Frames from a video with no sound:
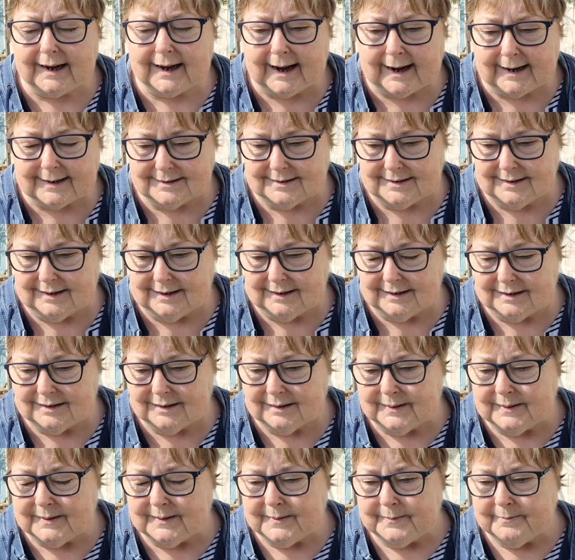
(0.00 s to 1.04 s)
acid
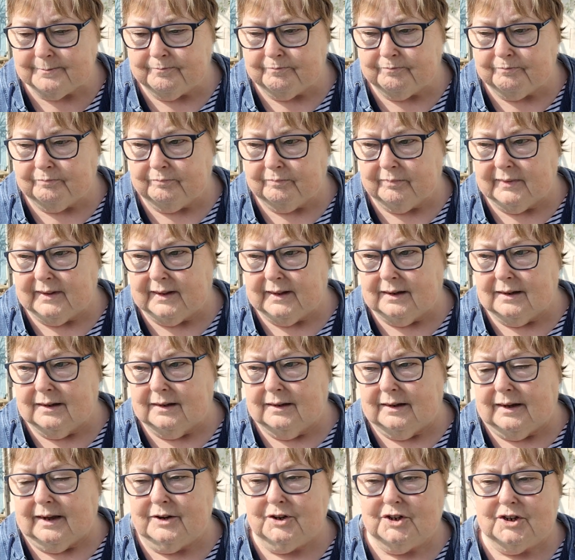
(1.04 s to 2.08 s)

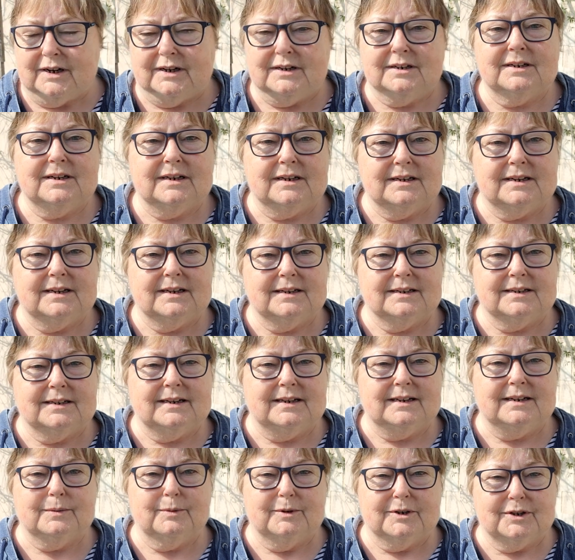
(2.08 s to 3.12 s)
injected into his
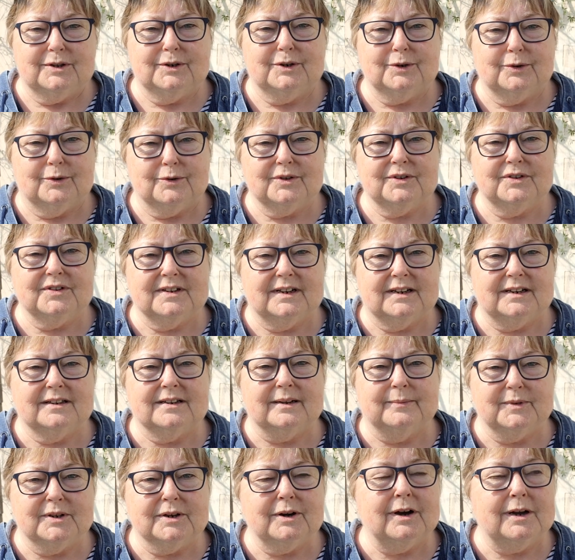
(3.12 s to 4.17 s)
knees, which the doctor said
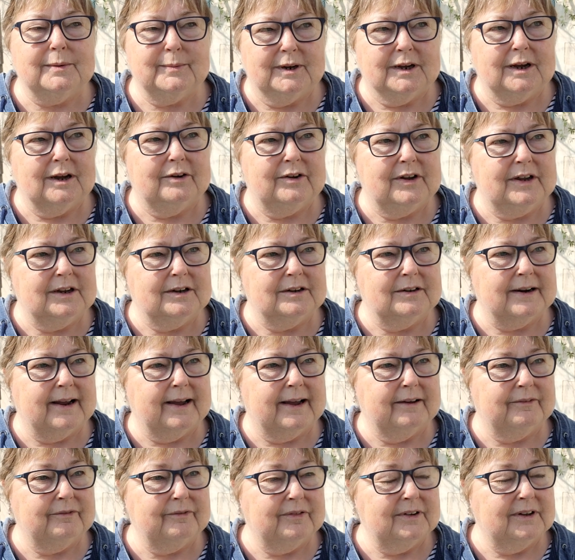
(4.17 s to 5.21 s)
some time ago he could
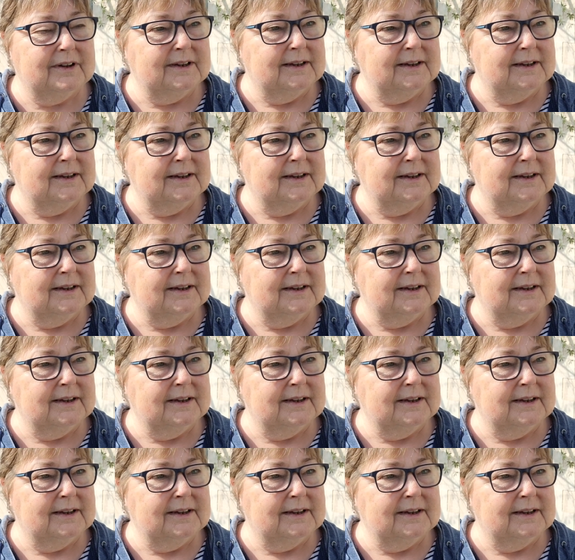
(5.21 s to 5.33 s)
have,